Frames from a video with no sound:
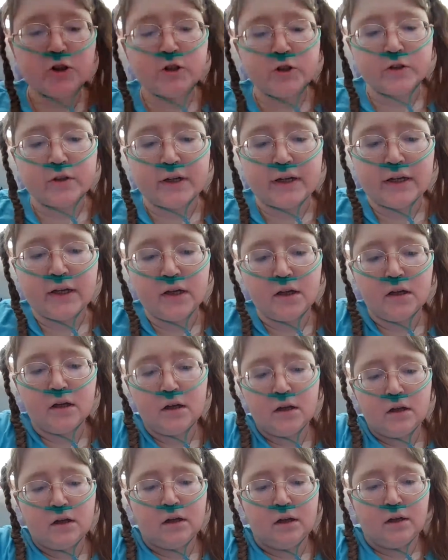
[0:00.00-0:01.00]
straight
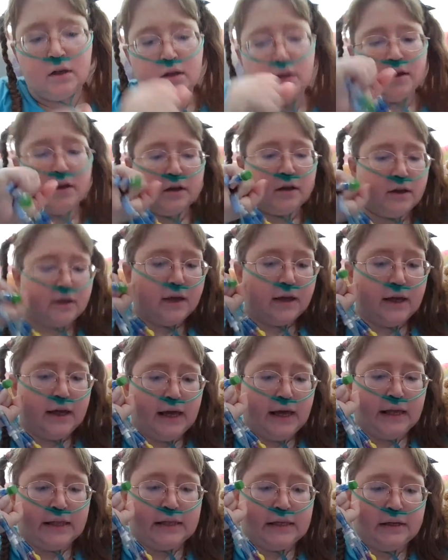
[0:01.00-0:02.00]

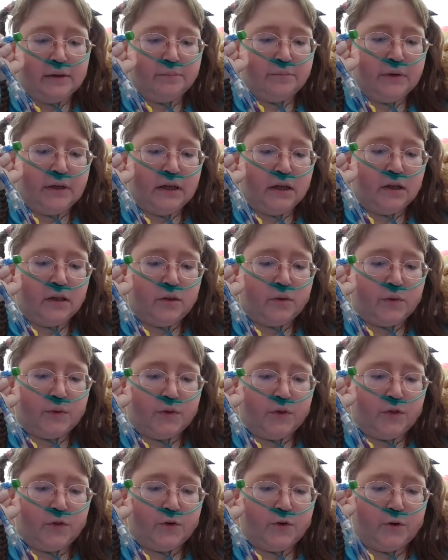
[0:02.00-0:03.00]
into me
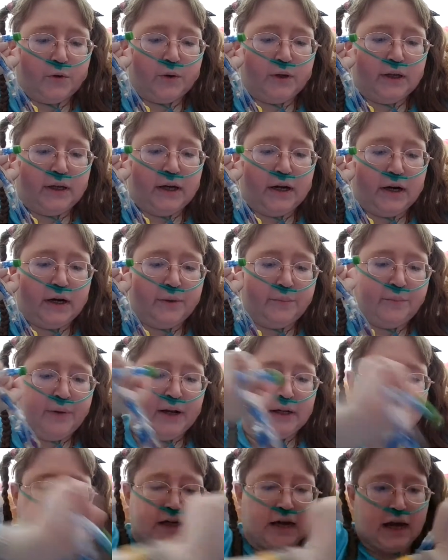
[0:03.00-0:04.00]
through here in
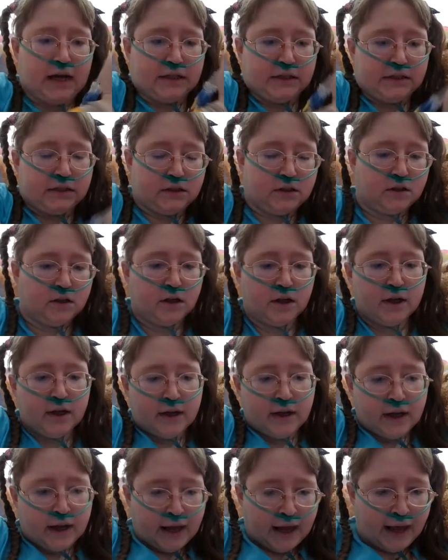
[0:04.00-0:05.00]
my chest.
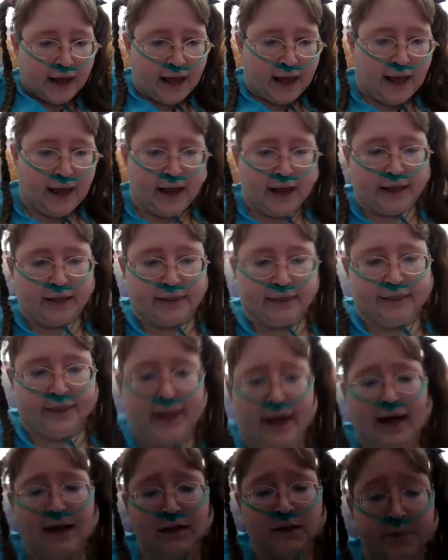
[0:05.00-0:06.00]

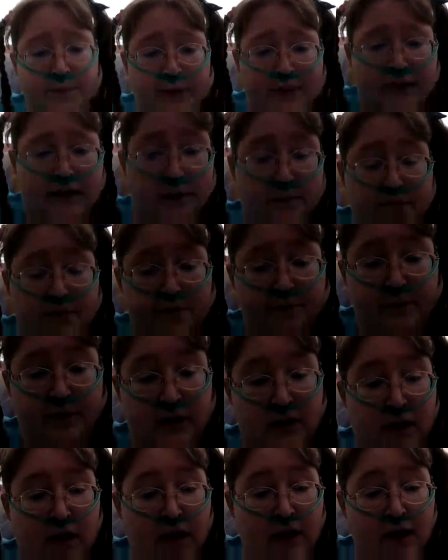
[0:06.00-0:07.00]
And that's what keeps
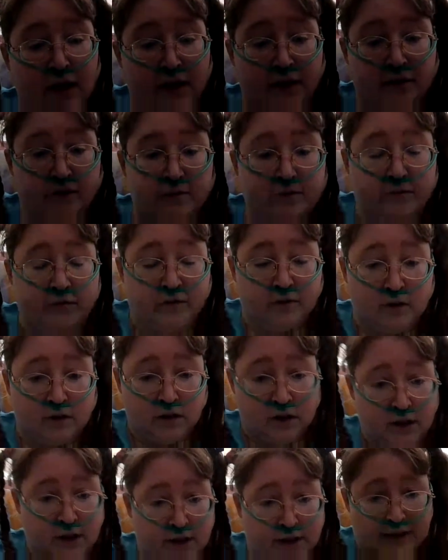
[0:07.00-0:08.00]
me alive.
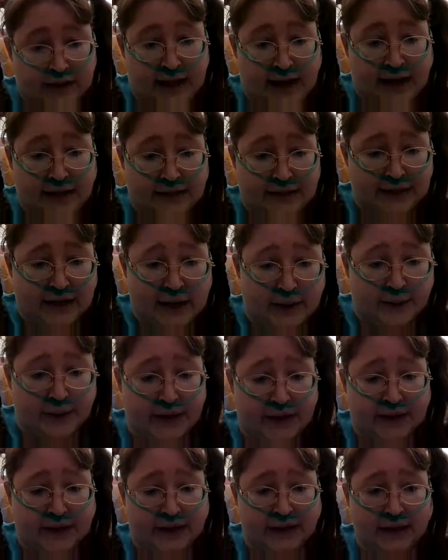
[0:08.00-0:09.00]
That's how
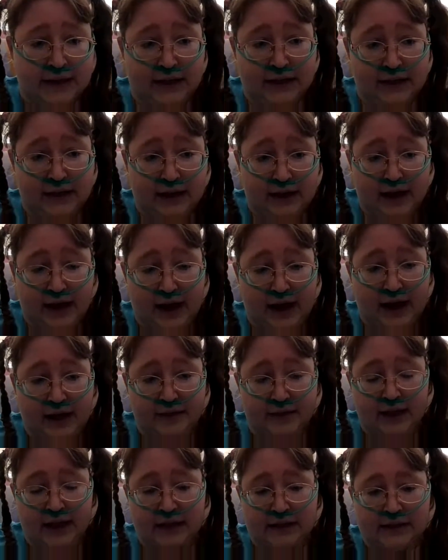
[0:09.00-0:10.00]
I eat,
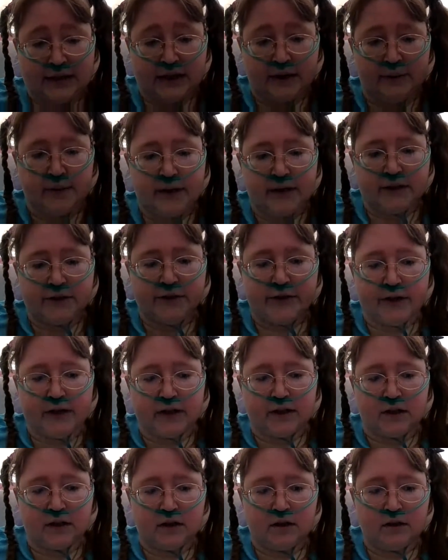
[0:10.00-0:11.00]
and that's how I
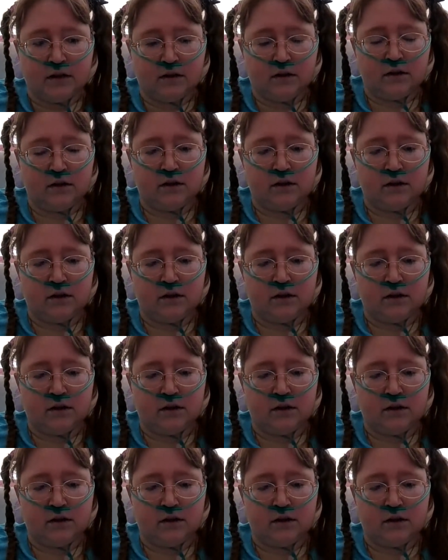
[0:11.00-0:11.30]
drink.